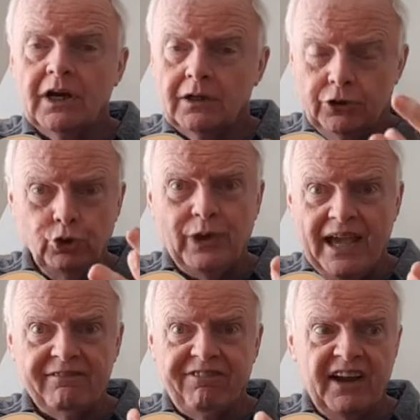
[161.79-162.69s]
You
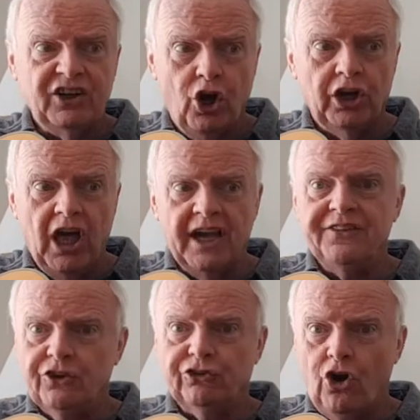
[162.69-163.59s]
can find online
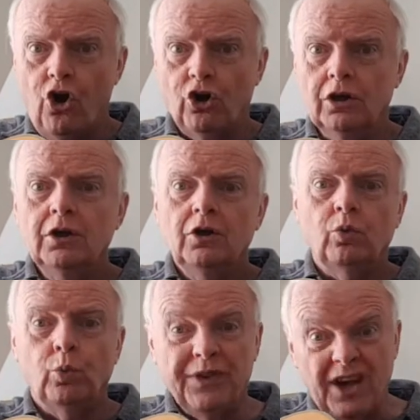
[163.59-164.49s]
the song
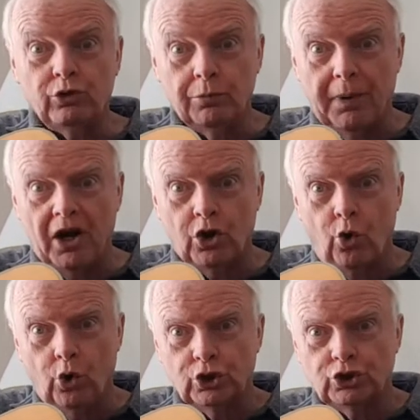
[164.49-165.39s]
without the bar
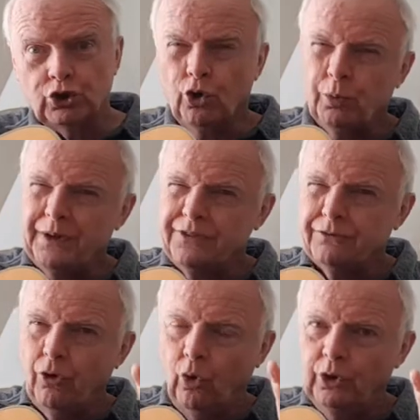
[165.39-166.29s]
chords or with
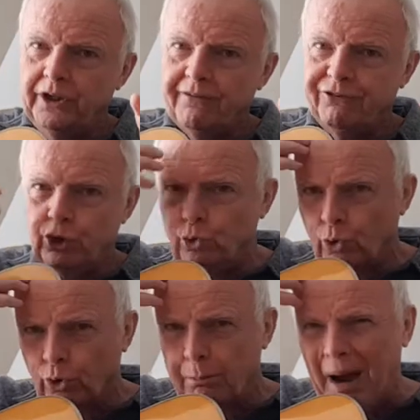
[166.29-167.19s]
only a few
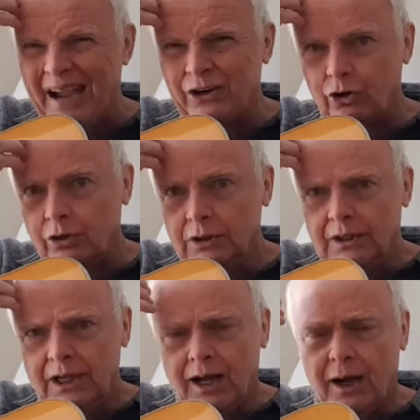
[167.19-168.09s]
or minor
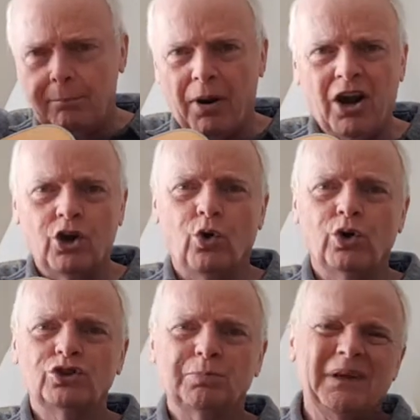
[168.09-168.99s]
bar
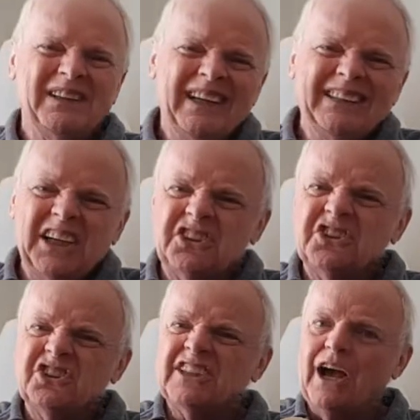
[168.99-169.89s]
chords, but it doesn't
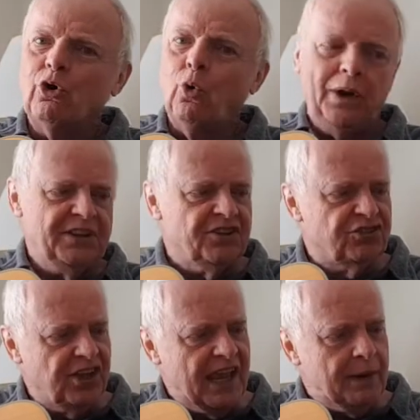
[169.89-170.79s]
sound quite the
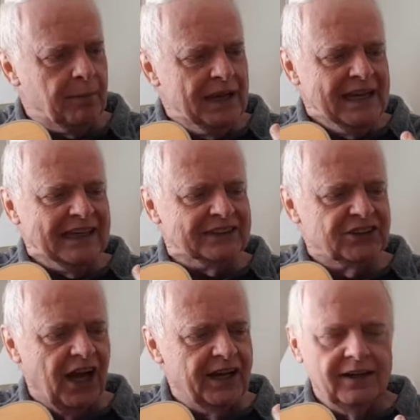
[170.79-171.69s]
same. It's
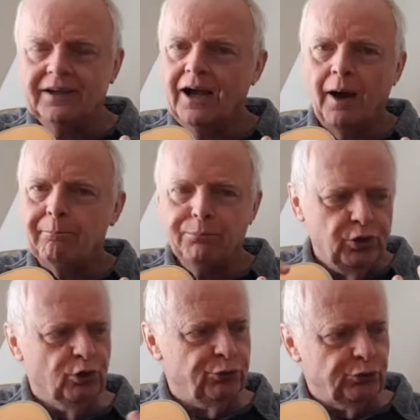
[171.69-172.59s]
got a
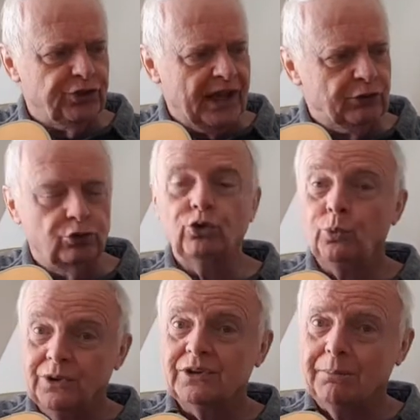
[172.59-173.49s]
beautiful sound to it
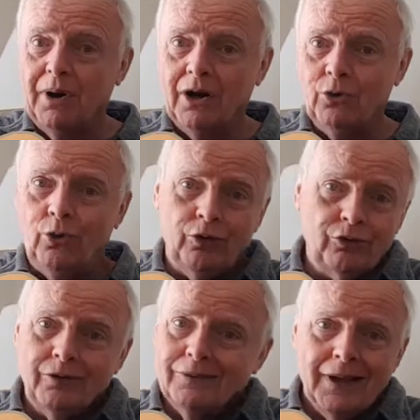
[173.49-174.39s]
with the bar chords.
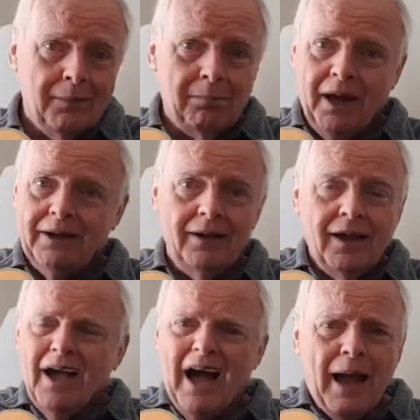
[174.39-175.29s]
But
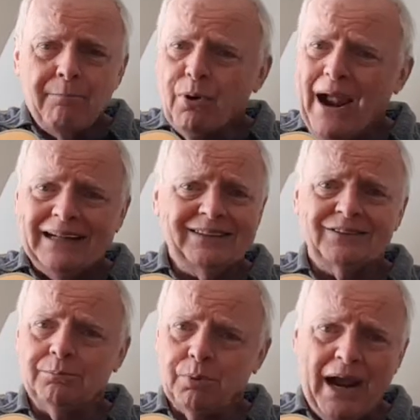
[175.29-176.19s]
I practice
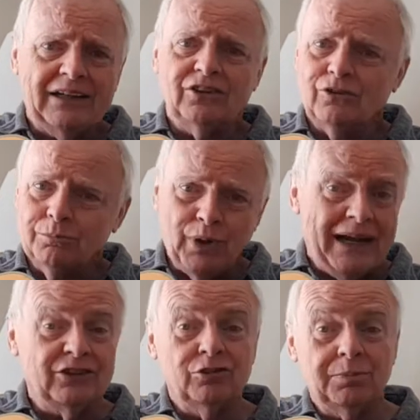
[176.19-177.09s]
and practice and
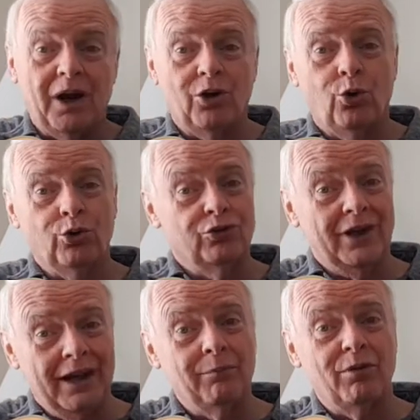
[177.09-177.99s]
practice bar chords, and
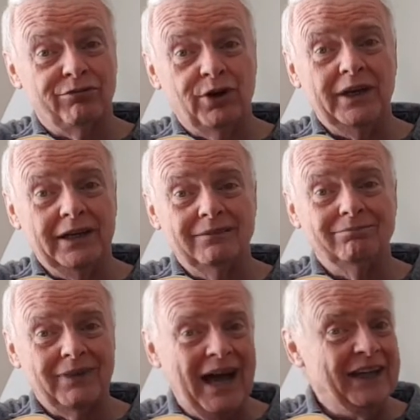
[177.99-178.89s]
I'm afraid
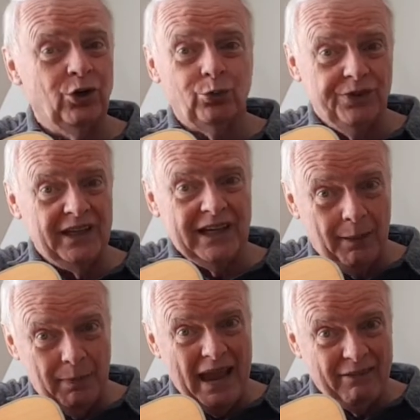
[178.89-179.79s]
I don't think
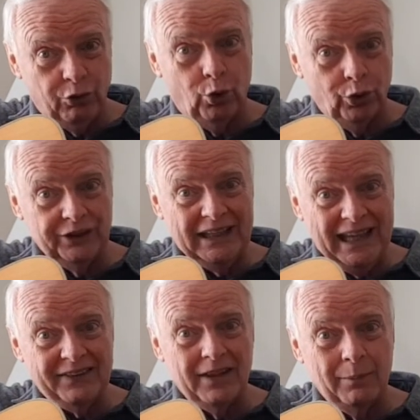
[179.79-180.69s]
I'm ever going to
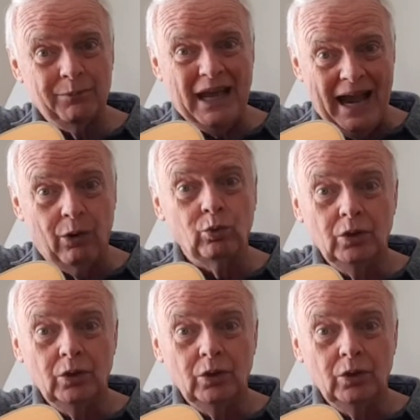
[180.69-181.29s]
get them down.